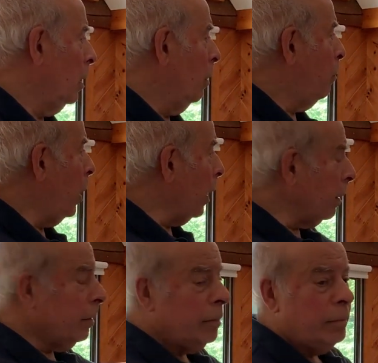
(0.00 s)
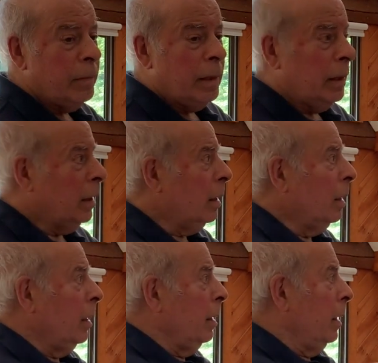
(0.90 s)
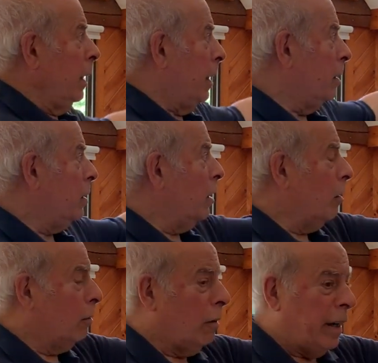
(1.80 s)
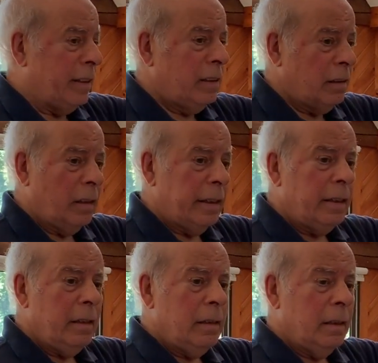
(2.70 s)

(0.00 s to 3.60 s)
But here's a horizon line.